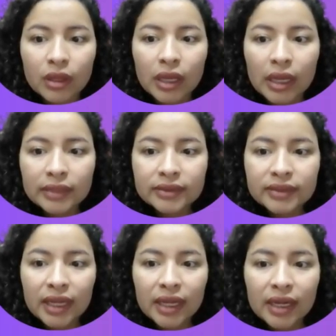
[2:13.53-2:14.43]

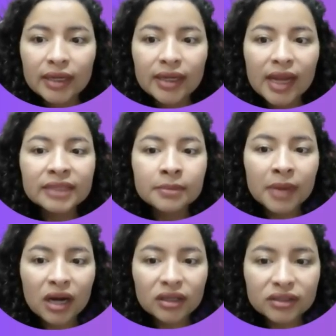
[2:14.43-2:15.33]
The
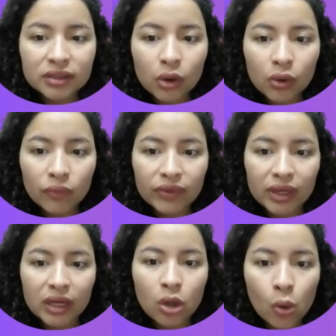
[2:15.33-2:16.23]
landmarks of the
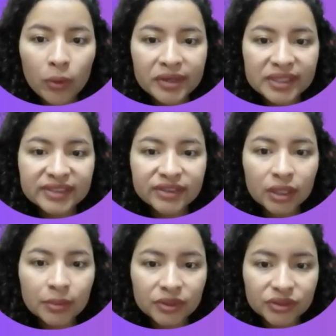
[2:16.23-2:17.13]
lower
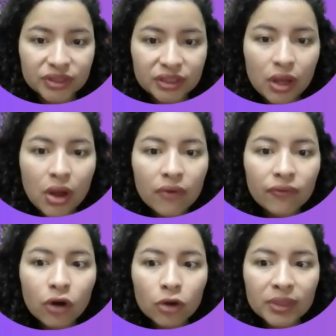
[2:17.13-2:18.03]
extremity
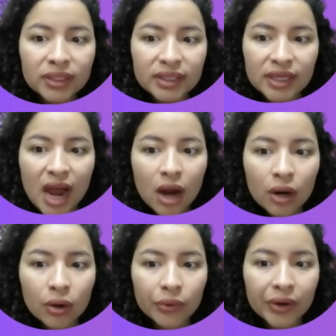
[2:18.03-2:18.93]
forming the ankle
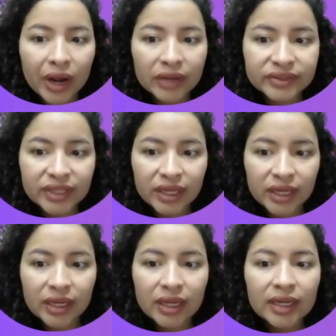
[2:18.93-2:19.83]
are the
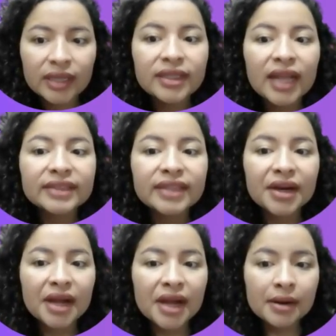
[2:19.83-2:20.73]
lateral
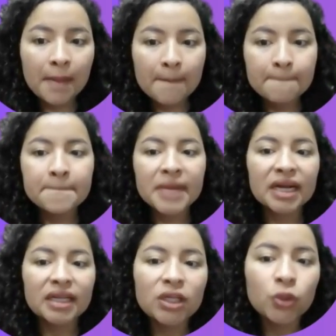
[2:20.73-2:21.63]

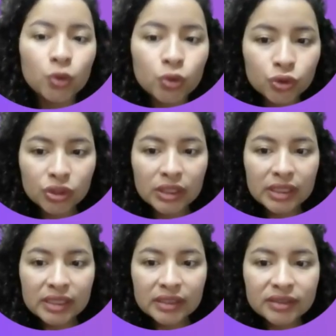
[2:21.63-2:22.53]
malleus,
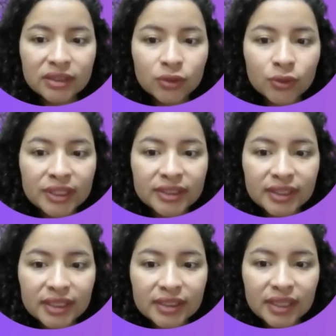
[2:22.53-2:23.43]
suited,
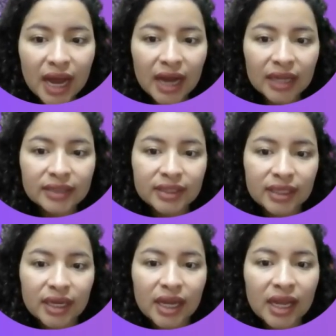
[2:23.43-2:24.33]
and the
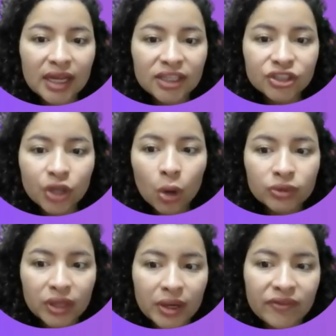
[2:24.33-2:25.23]
edge of the
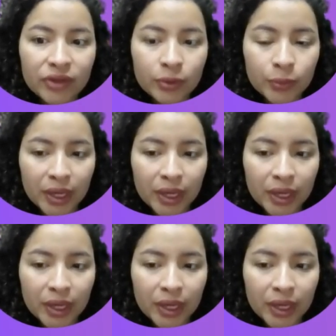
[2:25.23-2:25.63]
fibula.